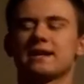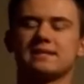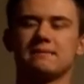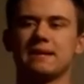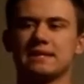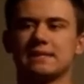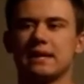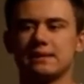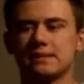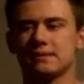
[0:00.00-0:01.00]
guess it makes
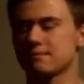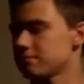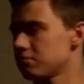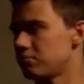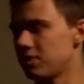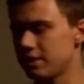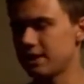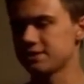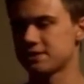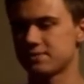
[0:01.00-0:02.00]
sense. What
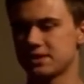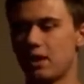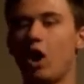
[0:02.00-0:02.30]
else? There was some...